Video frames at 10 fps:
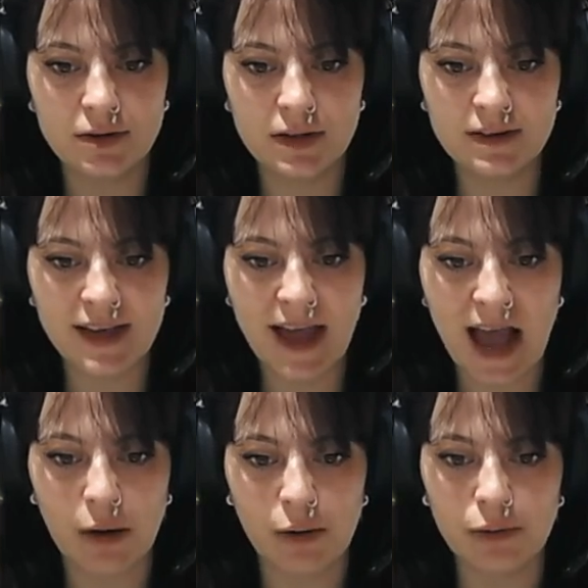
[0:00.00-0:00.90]

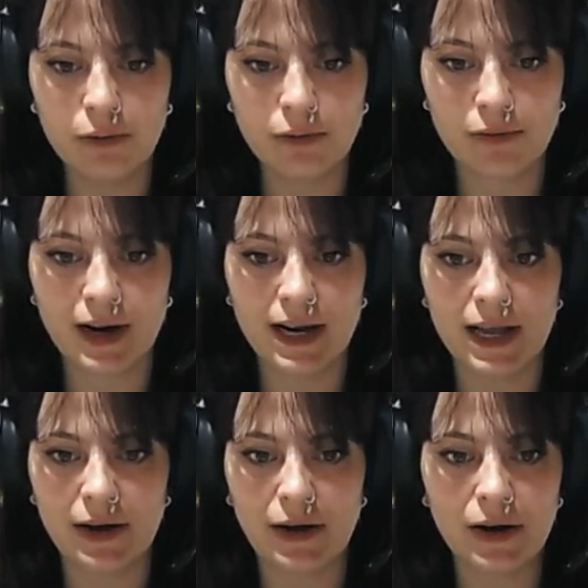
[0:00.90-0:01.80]
cow right
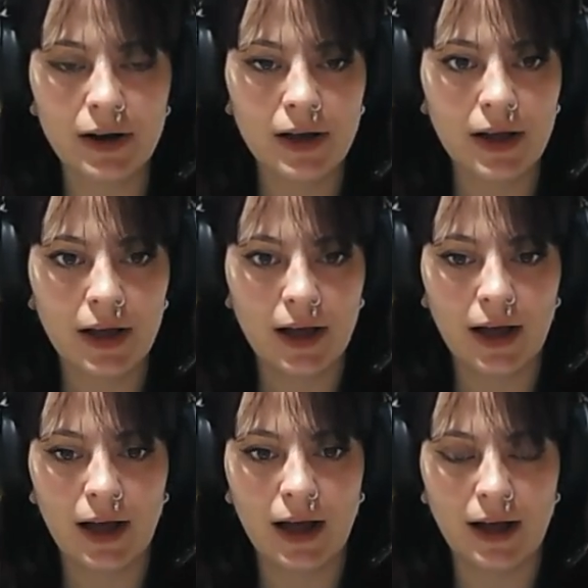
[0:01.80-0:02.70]
here
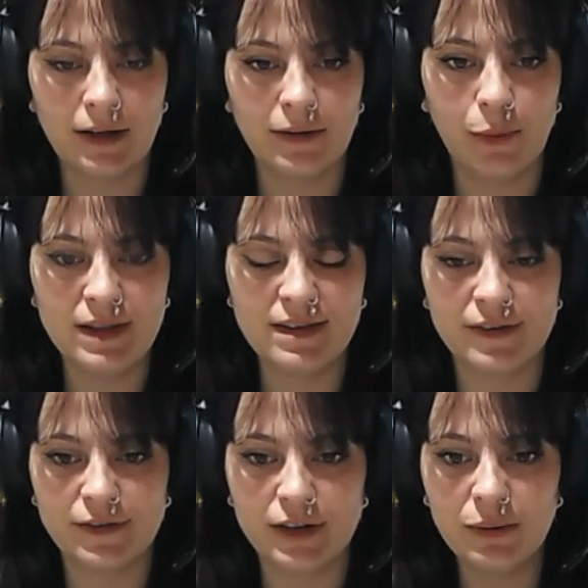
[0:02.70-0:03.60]
went to
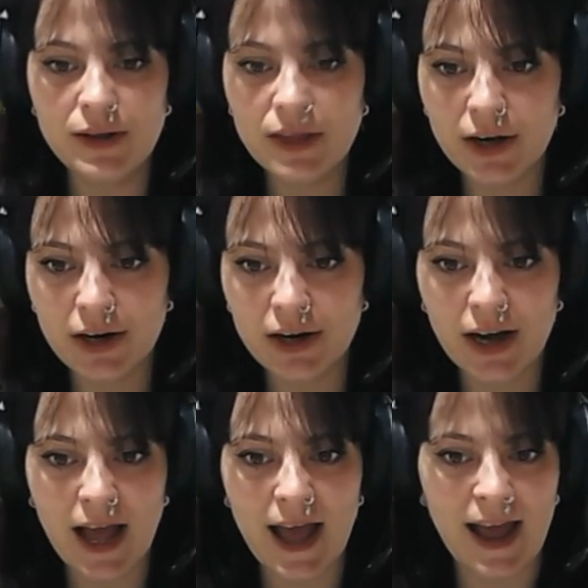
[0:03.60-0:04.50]
flirt with her,
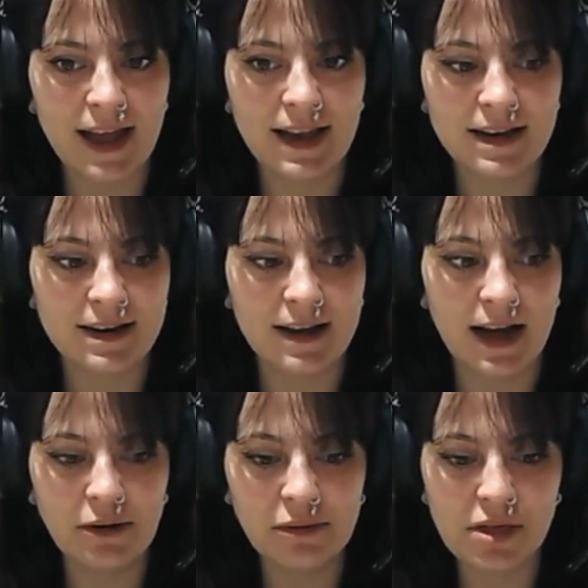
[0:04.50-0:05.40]
and
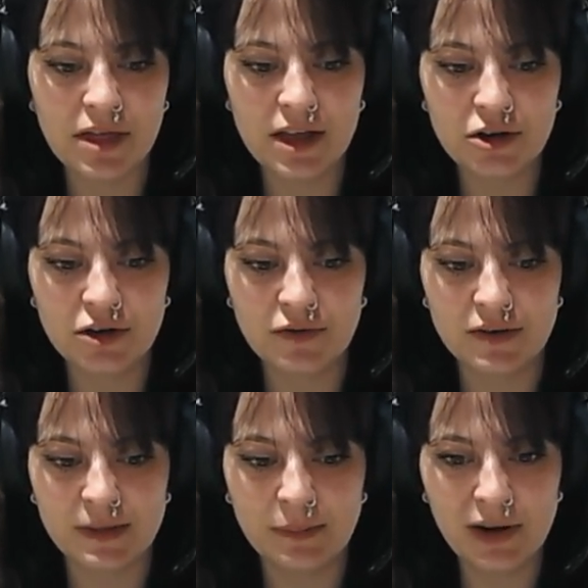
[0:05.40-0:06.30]
I don't think she
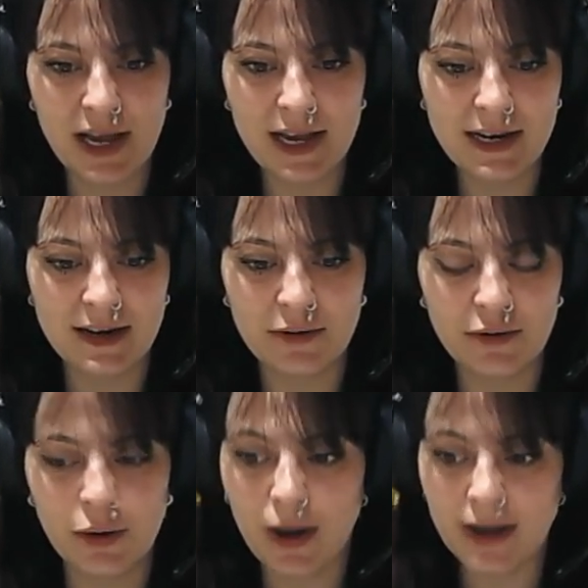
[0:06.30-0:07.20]
reciprocated. I don't
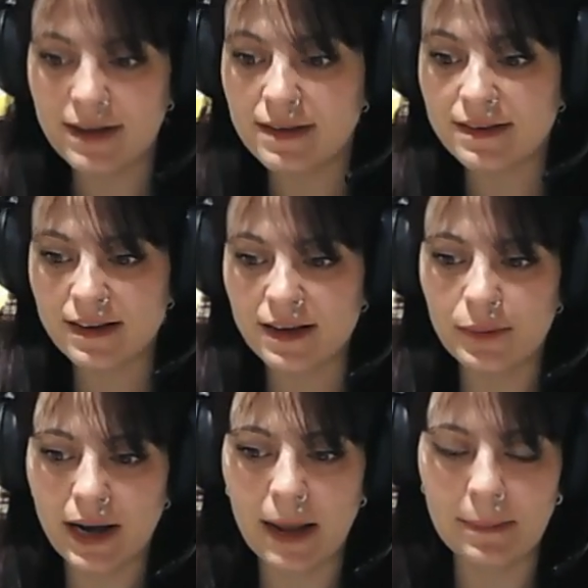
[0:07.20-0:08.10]
know. I didn't see
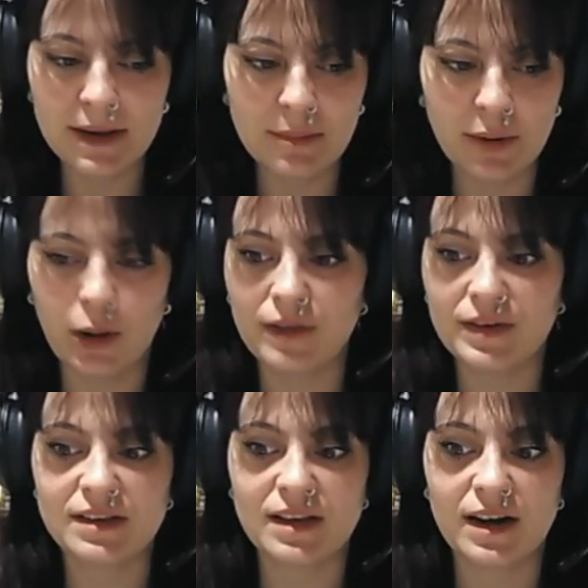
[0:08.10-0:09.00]
what happened, but all of
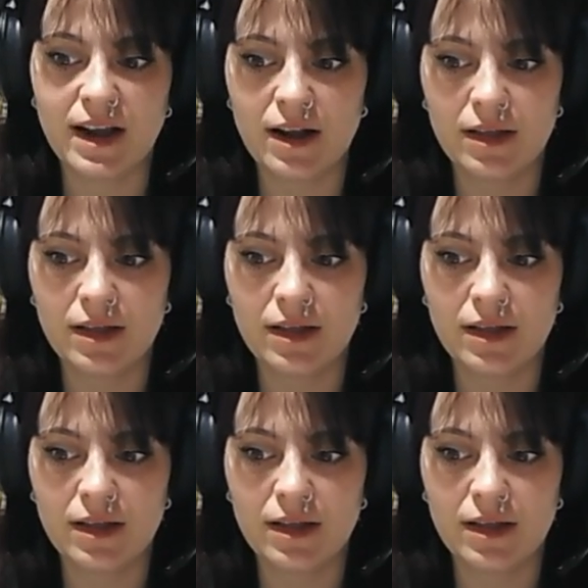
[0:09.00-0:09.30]
a sudden I hear the